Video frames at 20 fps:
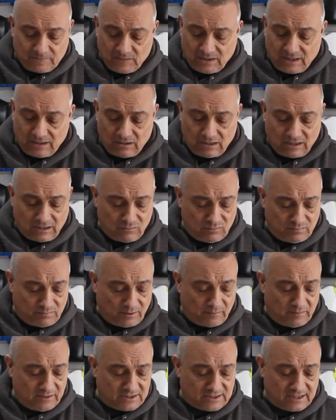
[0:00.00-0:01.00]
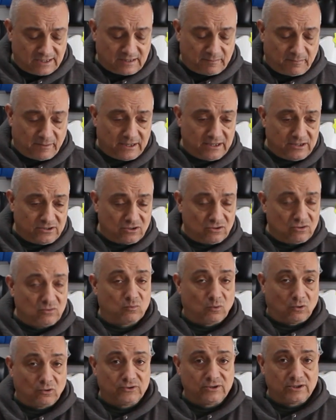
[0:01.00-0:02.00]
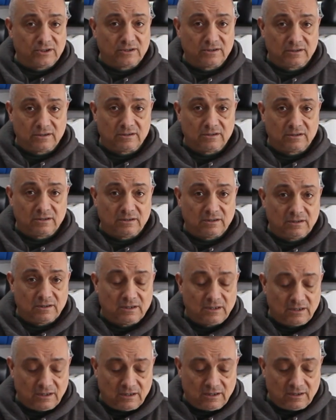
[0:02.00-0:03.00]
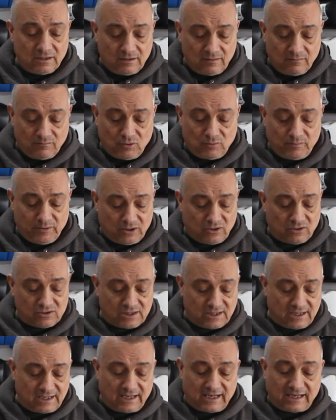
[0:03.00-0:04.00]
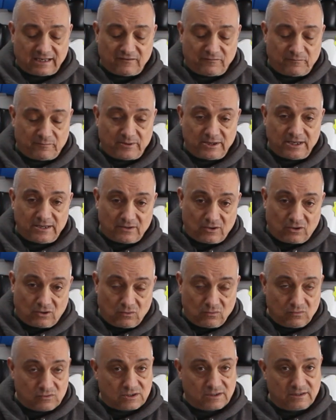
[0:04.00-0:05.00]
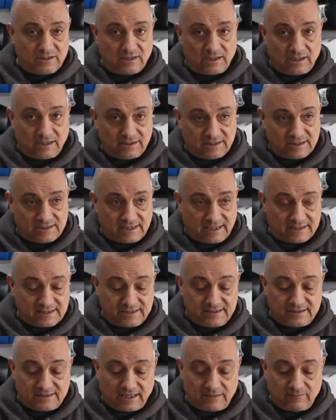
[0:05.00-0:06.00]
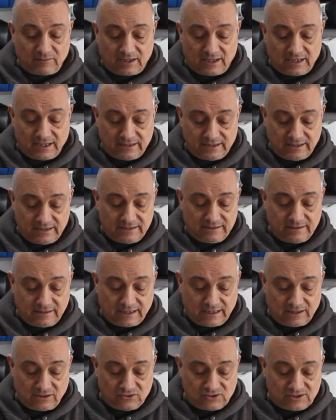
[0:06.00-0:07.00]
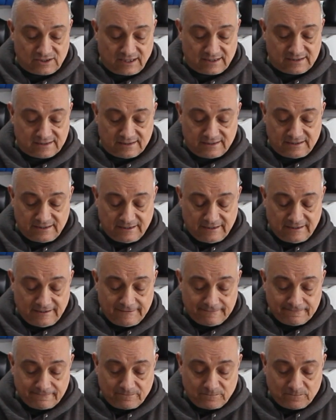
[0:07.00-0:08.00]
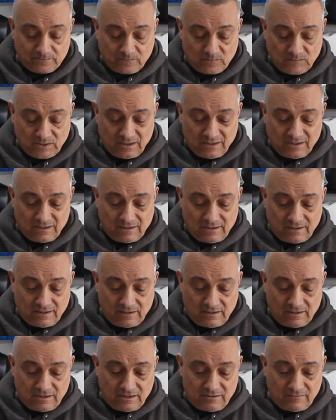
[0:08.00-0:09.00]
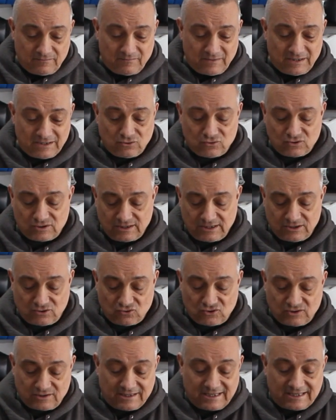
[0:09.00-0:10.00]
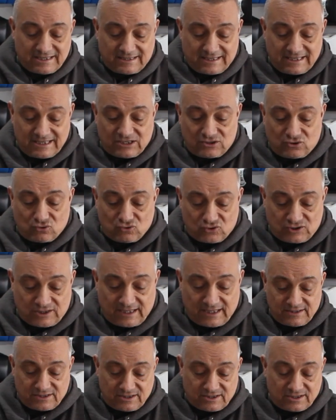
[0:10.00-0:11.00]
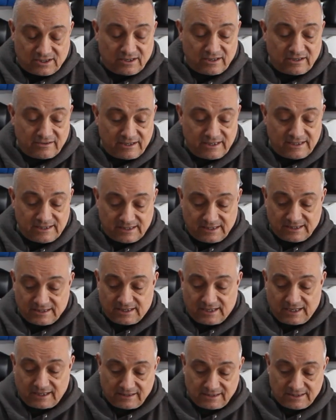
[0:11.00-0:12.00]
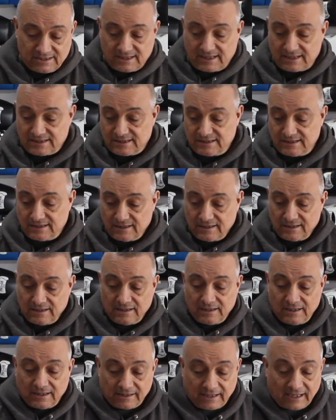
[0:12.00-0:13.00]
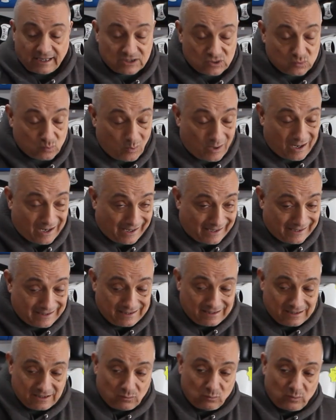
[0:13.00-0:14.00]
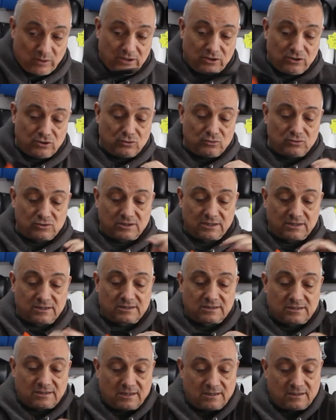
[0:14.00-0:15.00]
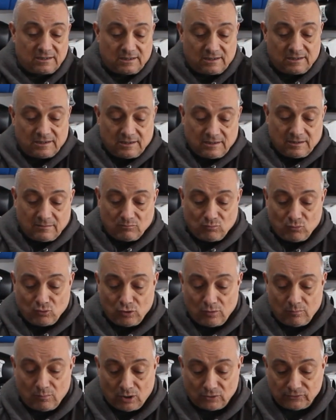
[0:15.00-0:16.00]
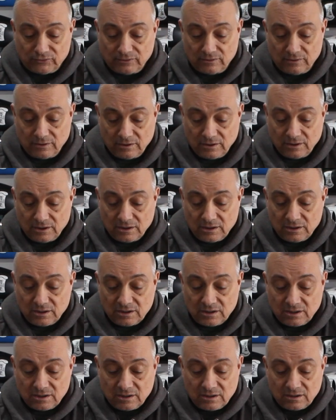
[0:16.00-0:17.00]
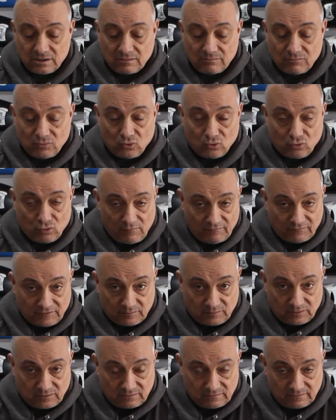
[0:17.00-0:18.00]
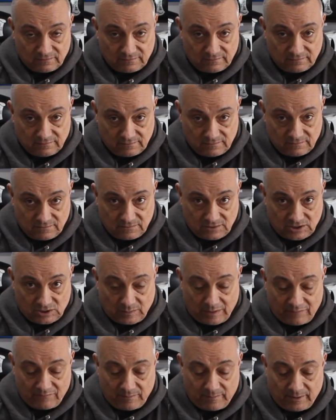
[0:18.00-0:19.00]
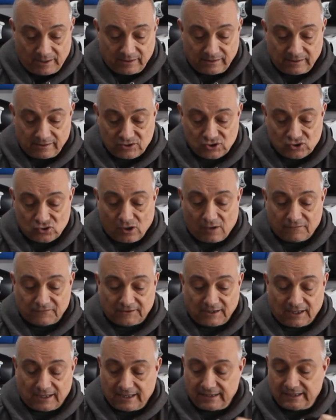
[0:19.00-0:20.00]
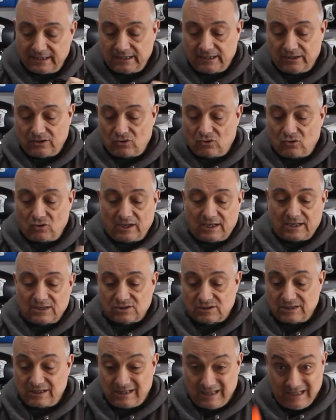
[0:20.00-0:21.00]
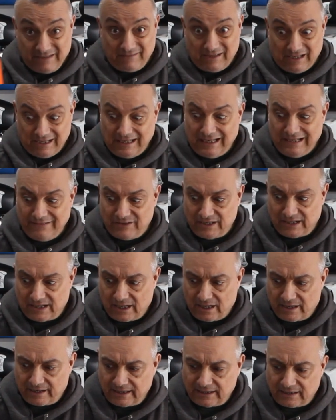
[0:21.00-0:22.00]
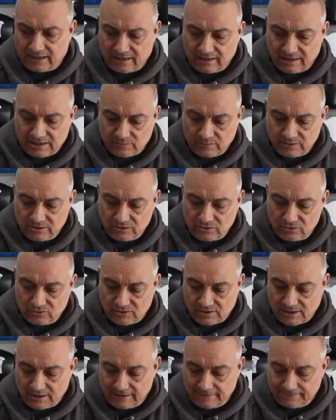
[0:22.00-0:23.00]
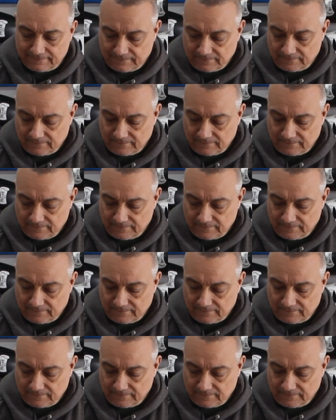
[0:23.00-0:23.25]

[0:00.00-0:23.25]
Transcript: I would probably say the PU would, but because of the lack of breather holes and the satin type lining, nylon satin, this does to tear easy, this kind of satin. That's why we use this more modern, more comfortable sweat repellent soft lining, and all our, even in our head guards we use that.